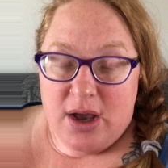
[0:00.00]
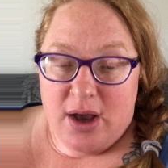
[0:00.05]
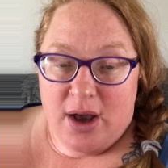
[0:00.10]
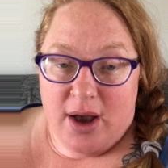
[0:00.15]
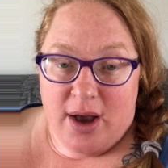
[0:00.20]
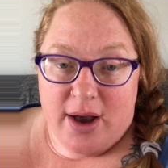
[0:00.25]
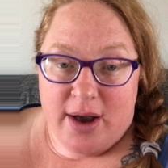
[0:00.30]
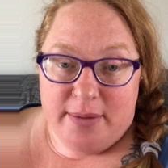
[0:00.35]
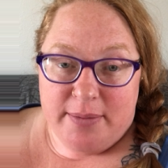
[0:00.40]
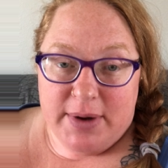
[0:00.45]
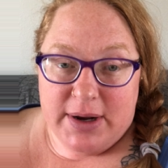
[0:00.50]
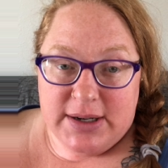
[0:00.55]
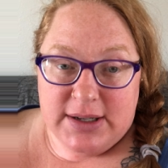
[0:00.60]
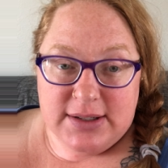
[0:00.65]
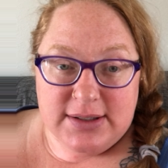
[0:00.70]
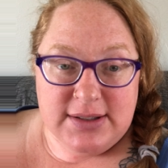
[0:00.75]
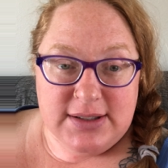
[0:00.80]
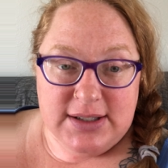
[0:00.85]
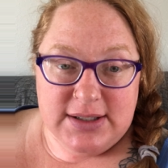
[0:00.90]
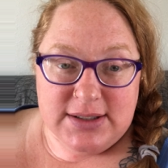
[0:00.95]
Um, I
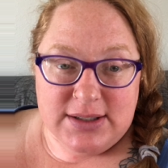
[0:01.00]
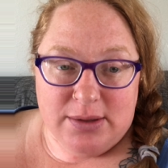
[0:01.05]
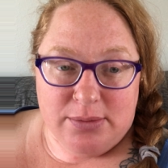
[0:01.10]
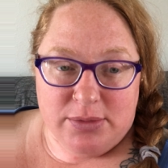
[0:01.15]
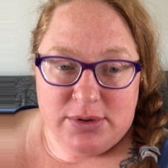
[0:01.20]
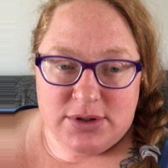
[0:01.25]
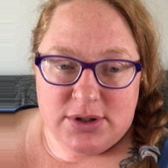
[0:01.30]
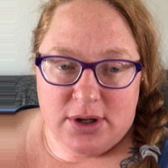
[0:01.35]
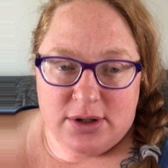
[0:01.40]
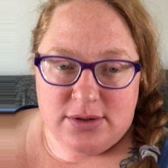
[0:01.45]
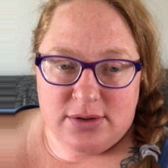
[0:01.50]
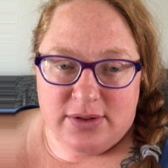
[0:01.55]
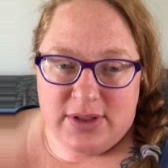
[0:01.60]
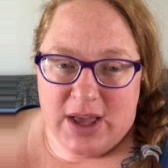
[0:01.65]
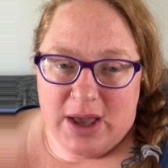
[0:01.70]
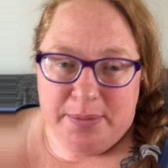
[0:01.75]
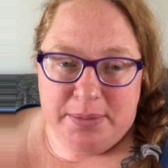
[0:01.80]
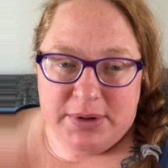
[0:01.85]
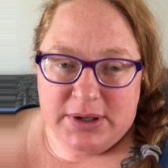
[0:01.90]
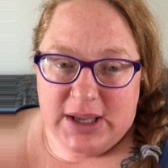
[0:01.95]
did see some results with
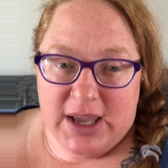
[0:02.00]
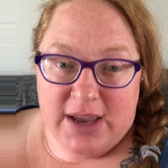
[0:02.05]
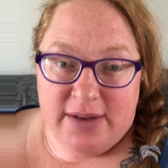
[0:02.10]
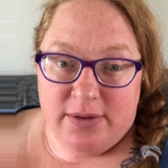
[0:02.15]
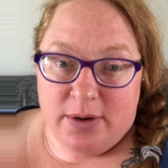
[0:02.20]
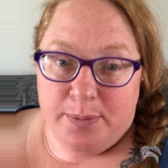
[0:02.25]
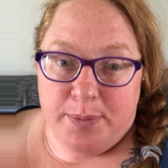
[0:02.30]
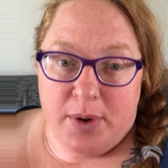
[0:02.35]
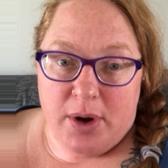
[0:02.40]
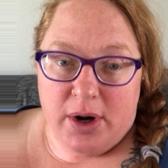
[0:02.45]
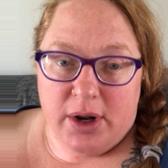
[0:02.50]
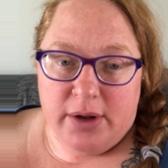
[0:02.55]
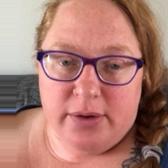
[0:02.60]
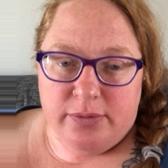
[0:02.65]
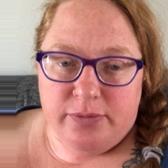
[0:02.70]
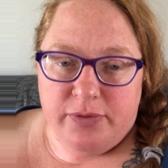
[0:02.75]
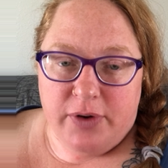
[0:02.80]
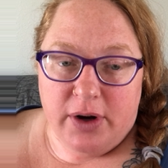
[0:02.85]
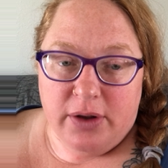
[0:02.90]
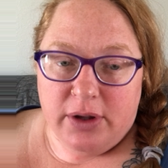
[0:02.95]
that, but gave up on
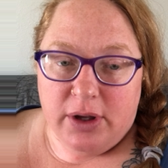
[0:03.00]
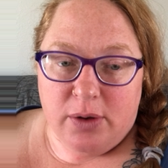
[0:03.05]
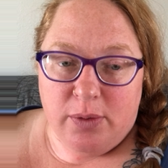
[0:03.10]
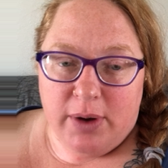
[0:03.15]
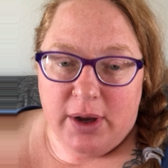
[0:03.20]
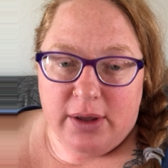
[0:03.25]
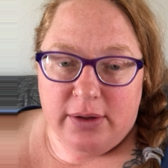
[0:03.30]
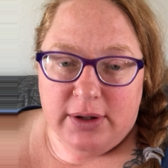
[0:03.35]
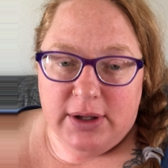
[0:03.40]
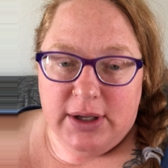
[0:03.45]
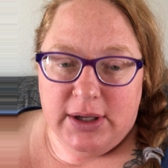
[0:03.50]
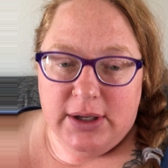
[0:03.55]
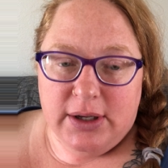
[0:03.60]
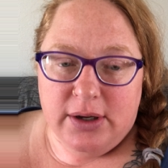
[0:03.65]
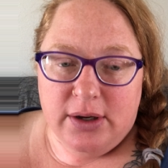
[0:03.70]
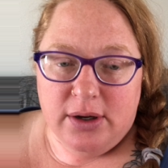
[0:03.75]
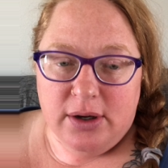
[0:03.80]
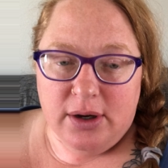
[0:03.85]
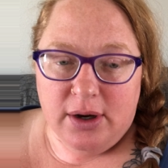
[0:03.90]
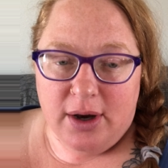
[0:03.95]
it fairly
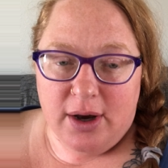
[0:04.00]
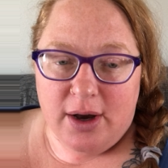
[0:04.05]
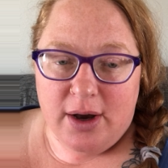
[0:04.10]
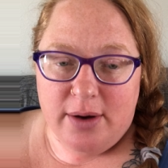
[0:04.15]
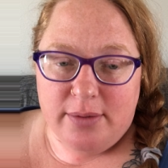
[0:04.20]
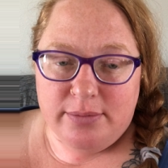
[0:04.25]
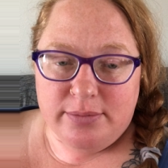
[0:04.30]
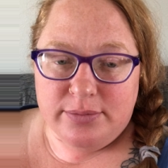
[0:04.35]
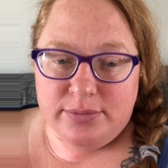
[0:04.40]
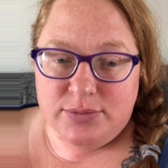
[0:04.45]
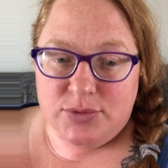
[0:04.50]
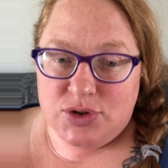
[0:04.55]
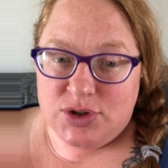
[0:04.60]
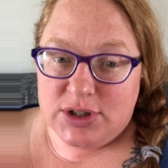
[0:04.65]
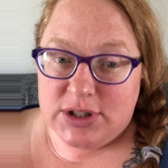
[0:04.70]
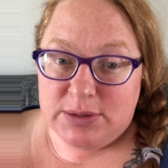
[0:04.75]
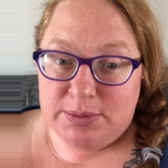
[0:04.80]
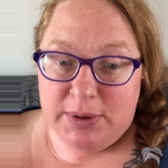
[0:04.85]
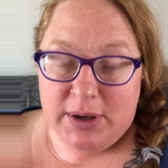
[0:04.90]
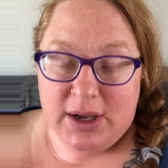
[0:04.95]
quickly um,
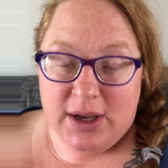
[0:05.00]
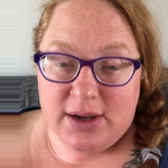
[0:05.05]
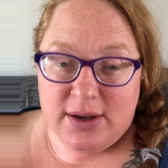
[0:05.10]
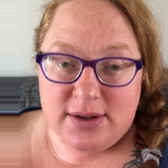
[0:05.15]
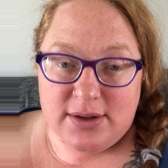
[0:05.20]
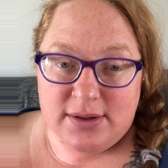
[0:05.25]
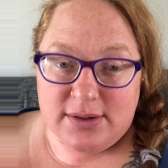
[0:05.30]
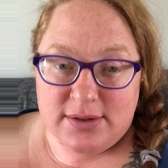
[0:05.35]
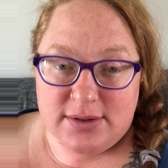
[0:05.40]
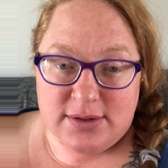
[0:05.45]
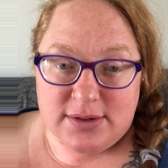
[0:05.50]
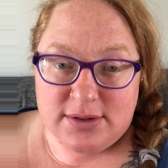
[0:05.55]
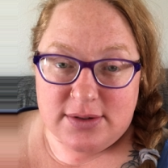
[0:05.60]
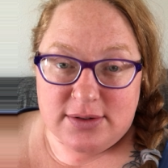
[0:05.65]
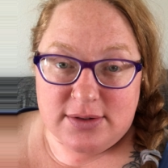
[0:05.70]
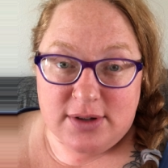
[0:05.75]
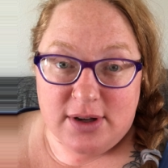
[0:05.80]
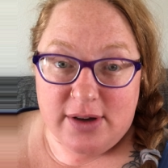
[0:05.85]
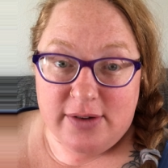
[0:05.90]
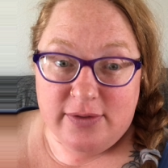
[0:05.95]
just
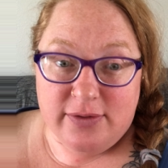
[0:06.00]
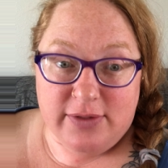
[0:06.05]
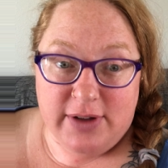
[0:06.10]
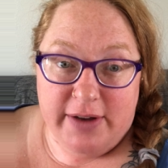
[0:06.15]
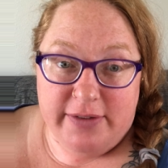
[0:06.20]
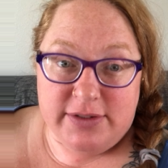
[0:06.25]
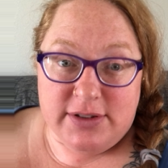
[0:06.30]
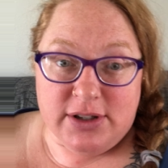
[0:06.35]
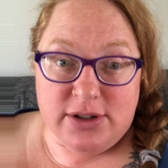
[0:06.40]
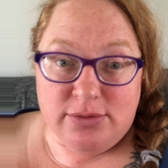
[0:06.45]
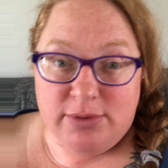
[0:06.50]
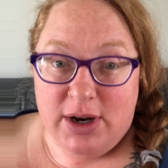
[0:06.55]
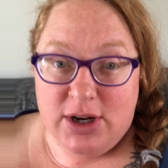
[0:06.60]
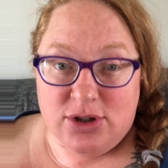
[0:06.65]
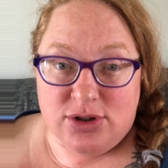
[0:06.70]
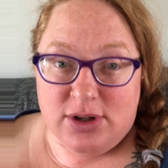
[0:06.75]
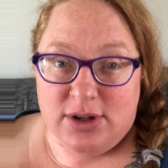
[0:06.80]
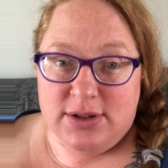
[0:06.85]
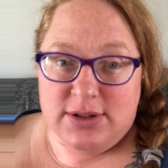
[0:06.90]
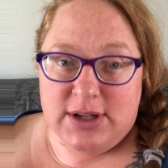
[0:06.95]
because of life
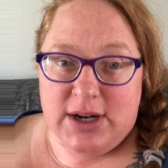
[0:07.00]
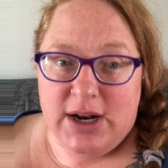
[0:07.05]
situations.